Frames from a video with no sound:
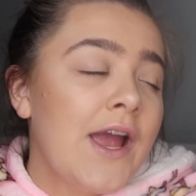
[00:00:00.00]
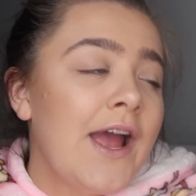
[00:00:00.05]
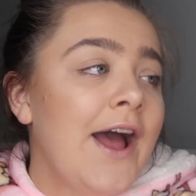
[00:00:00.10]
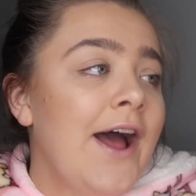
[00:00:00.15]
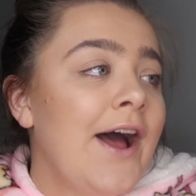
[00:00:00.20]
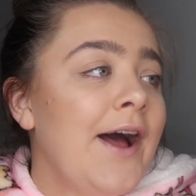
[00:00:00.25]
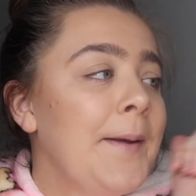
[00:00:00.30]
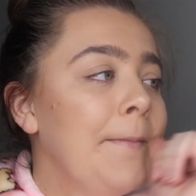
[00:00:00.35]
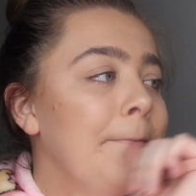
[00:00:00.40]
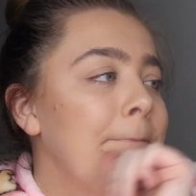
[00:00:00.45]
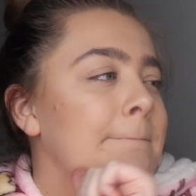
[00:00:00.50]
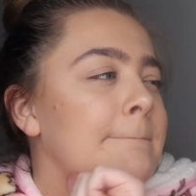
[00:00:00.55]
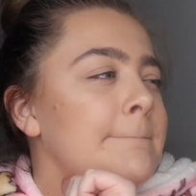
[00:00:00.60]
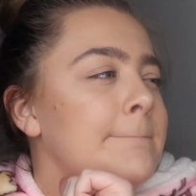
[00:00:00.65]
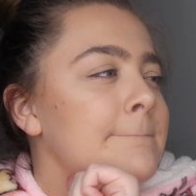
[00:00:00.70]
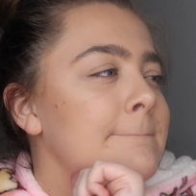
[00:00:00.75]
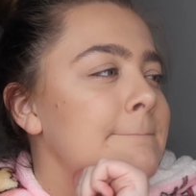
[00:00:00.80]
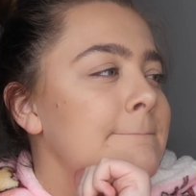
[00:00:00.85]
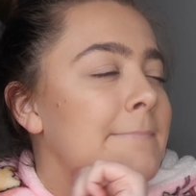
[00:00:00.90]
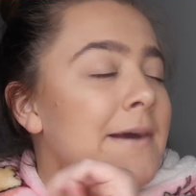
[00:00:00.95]

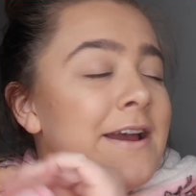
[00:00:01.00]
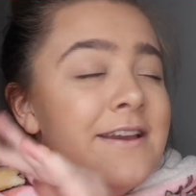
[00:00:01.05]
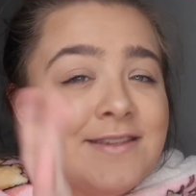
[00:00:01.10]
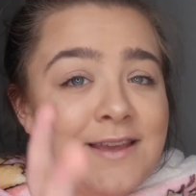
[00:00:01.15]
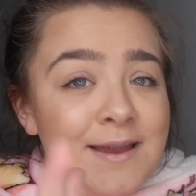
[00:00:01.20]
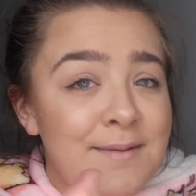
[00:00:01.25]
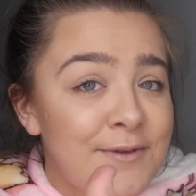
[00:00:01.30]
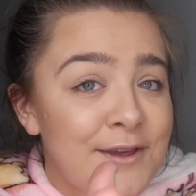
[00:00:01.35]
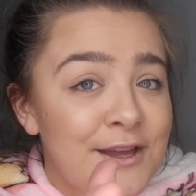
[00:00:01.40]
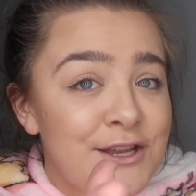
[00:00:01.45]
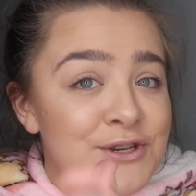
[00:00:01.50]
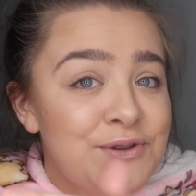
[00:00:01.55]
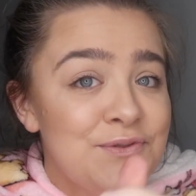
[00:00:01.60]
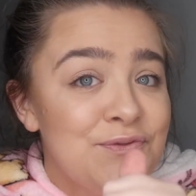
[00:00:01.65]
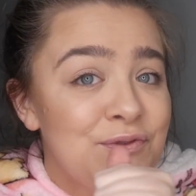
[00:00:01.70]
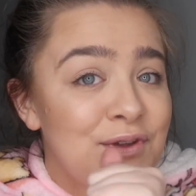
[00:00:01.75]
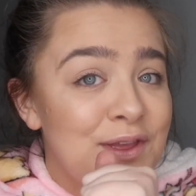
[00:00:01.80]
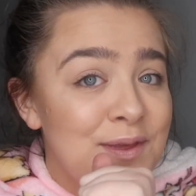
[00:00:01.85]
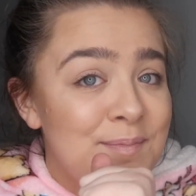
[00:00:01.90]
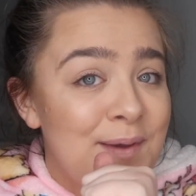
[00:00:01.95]
my sleep schedule
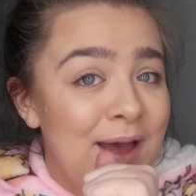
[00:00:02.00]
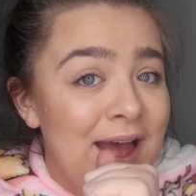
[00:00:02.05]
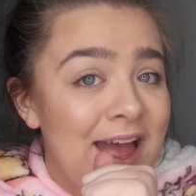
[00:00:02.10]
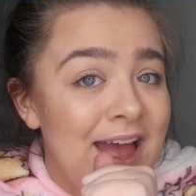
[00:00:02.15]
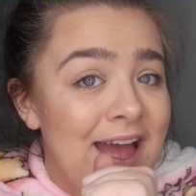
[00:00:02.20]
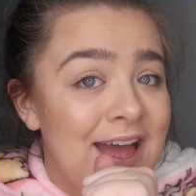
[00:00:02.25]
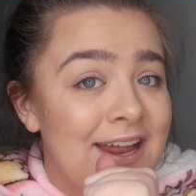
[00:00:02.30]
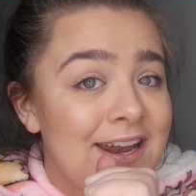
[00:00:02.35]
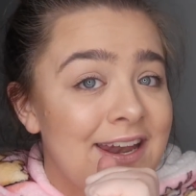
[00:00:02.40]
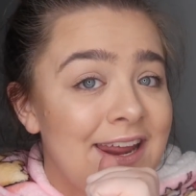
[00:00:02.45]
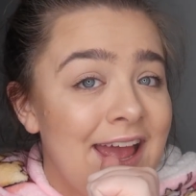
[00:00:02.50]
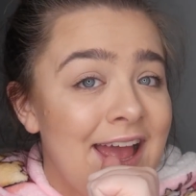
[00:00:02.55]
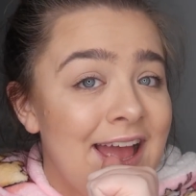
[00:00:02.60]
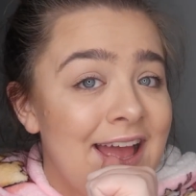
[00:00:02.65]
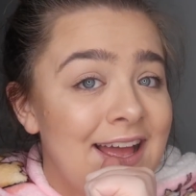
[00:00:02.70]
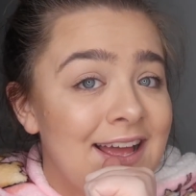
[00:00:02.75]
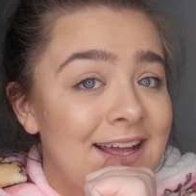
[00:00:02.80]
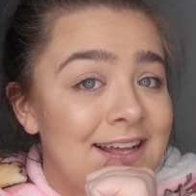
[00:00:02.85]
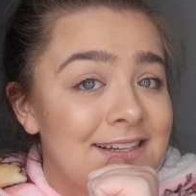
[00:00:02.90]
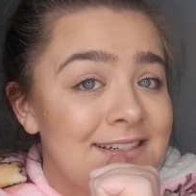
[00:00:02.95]
is really bad
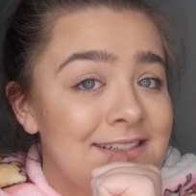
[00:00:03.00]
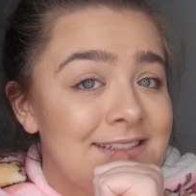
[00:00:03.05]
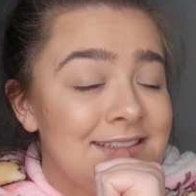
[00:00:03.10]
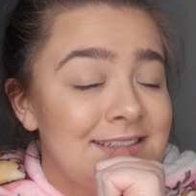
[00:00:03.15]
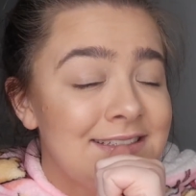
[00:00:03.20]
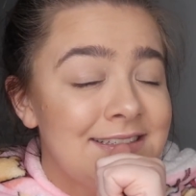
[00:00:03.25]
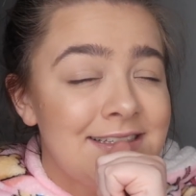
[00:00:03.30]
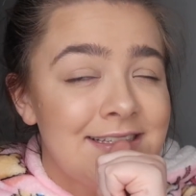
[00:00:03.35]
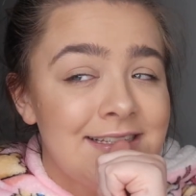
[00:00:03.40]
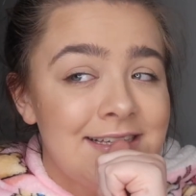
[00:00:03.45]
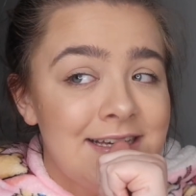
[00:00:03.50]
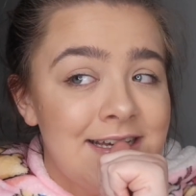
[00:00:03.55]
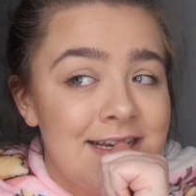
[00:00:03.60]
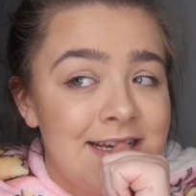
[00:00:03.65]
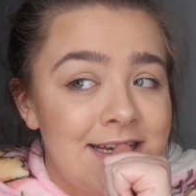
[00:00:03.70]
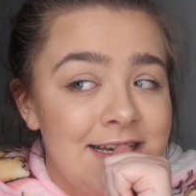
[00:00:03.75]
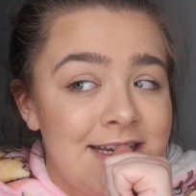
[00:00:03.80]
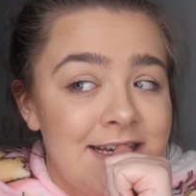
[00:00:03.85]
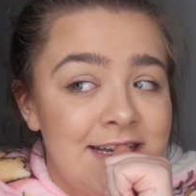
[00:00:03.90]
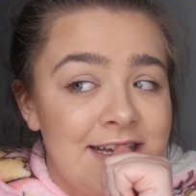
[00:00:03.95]
and
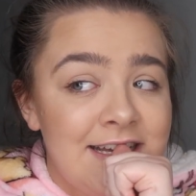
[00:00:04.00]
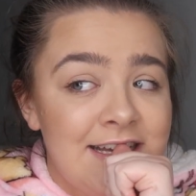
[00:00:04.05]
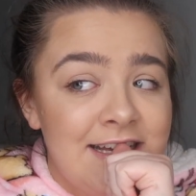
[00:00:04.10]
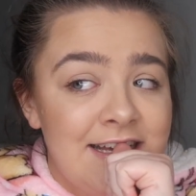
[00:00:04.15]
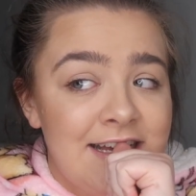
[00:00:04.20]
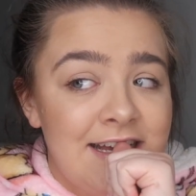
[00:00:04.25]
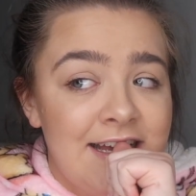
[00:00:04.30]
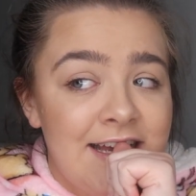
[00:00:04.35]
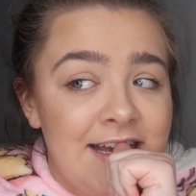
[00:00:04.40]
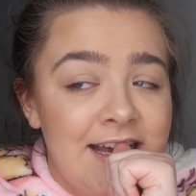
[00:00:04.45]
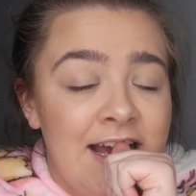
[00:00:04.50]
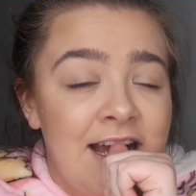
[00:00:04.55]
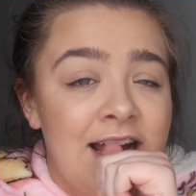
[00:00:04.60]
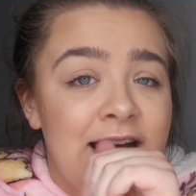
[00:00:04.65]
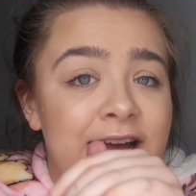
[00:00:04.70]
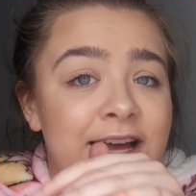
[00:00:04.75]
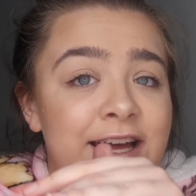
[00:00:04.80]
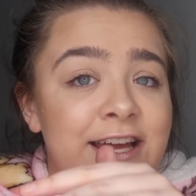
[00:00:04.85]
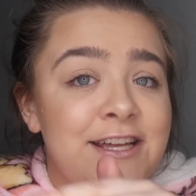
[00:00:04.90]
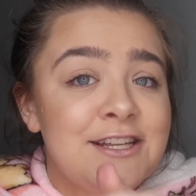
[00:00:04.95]

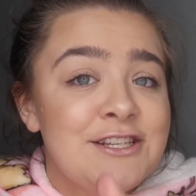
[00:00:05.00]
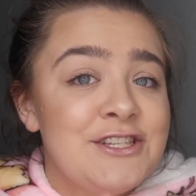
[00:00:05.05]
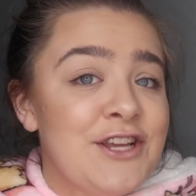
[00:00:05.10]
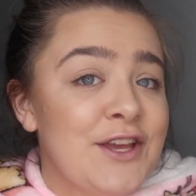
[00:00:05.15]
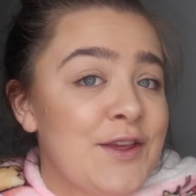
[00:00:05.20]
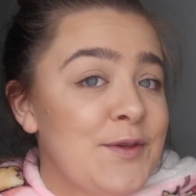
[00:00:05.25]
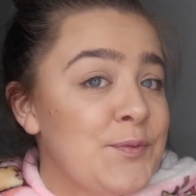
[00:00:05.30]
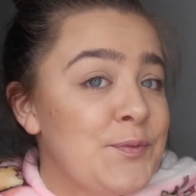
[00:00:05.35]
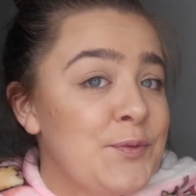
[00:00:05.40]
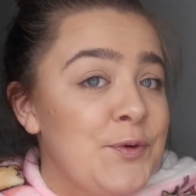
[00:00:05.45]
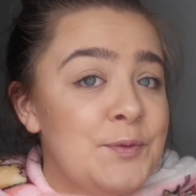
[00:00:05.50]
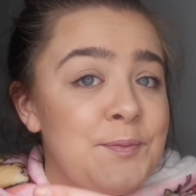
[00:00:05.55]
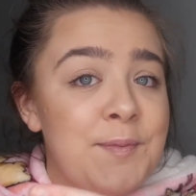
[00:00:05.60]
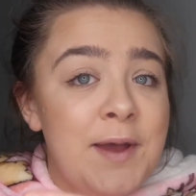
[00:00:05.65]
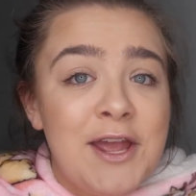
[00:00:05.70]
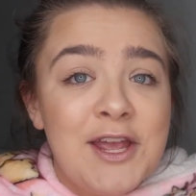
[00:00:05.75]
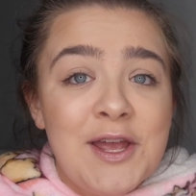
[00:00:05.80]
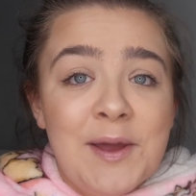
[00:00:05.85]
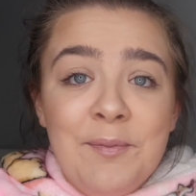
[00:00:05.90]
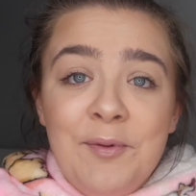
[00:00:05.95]
I just put
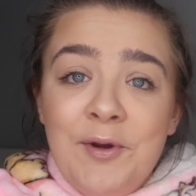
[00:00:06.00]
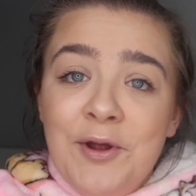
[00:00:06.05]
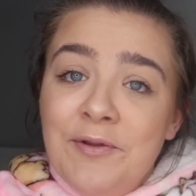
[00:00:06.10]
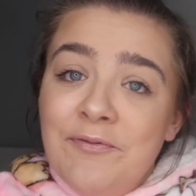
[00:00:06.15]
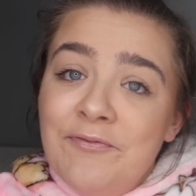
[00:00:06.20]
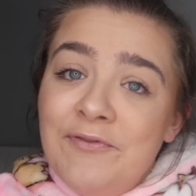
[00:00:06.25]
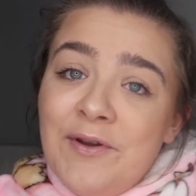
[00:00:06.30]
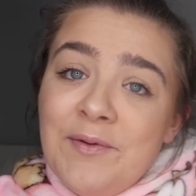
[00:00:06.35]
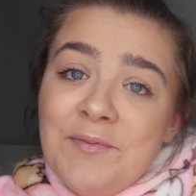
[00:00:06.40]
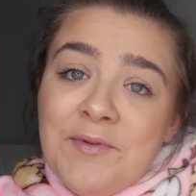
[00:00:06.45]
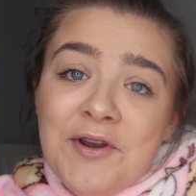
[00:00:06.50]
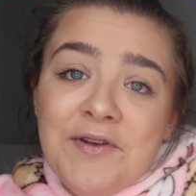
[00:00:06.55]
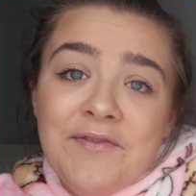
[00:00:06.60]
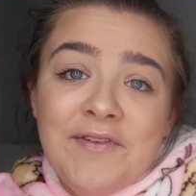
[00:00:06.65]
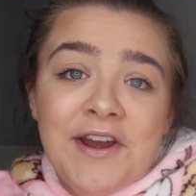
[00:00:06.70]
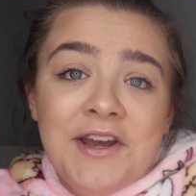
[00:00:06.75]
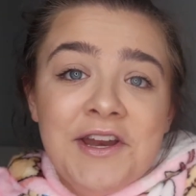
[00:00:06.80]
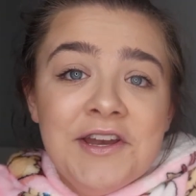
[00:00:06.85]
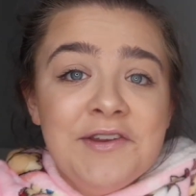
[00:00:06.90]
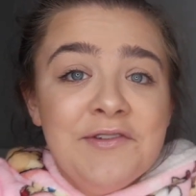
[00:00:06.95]
makeup on and felt
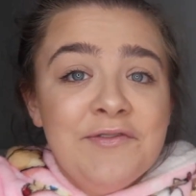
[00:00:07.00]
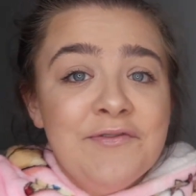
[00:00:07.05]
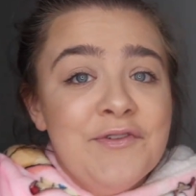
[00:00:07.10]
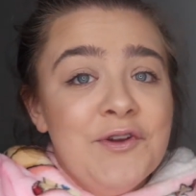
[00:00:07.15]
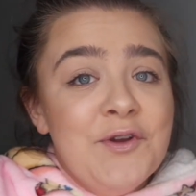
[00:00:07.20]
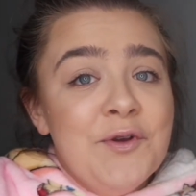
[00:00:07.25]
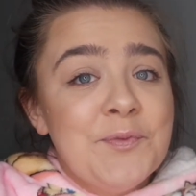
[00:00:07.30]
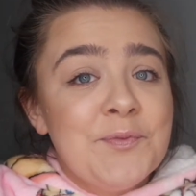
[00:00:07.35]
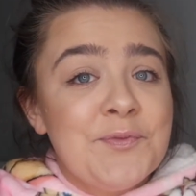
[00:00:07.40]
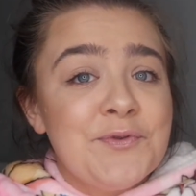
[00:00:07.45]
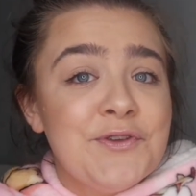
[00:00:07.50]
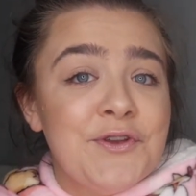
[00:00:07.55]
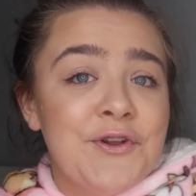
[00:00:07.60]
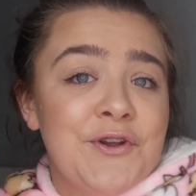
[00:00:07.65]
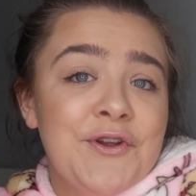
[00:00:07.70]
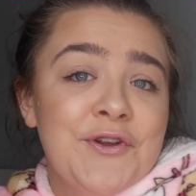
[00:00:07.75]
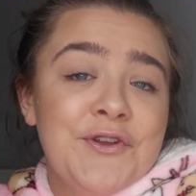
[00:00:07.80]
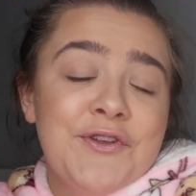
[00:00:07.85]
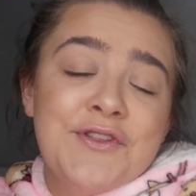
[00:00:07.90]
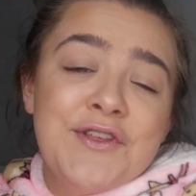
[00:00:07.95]
motivated to film,
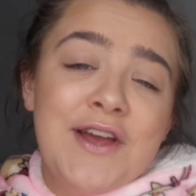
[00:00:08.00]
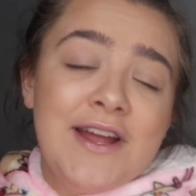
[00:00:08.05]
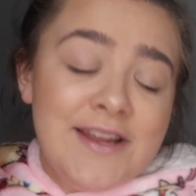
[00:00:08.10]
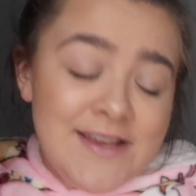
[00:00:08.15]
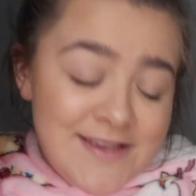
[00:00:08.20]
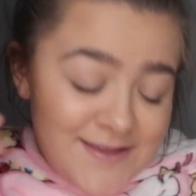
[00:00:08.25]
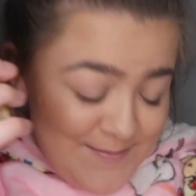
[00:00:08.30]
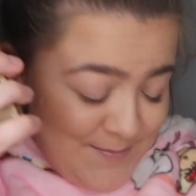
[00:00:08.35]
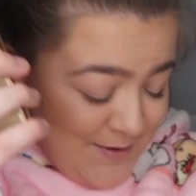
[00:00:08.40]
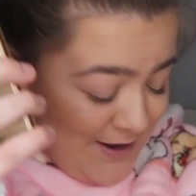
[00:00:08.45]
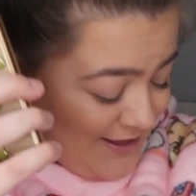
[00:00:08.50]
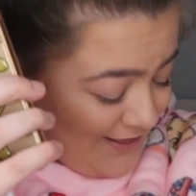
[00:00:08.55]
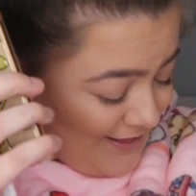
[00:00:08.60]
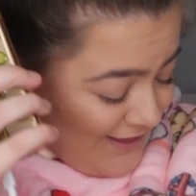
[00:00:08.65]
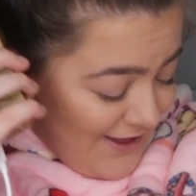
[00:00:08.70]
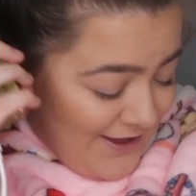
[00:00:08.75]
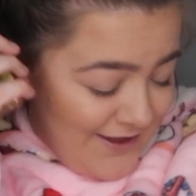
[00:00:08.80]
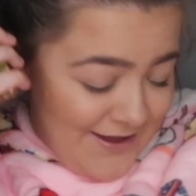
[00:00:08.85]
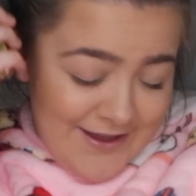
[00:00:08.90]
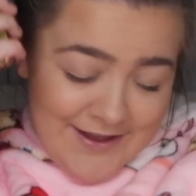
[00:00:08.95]
so that is my
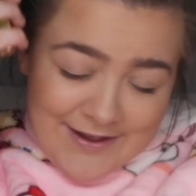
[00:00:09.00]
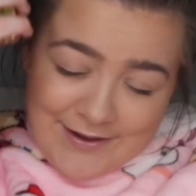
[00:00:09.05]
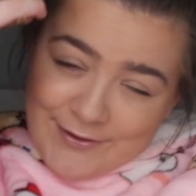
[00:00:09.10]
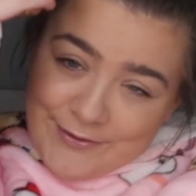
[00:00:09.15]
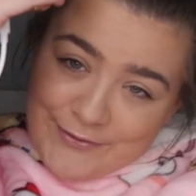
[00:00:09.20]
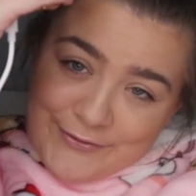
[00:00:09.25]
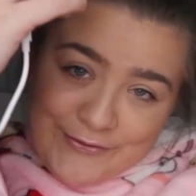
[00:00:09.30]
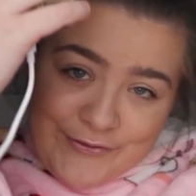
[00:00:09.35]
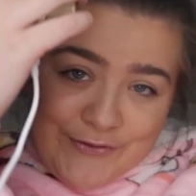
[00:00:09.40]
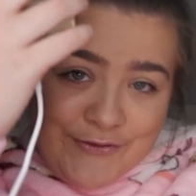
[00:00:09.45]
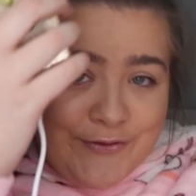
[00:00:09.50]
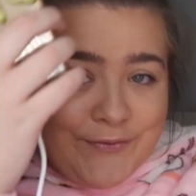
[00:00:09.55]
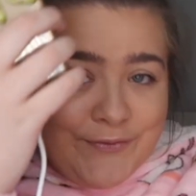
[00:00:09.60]
life.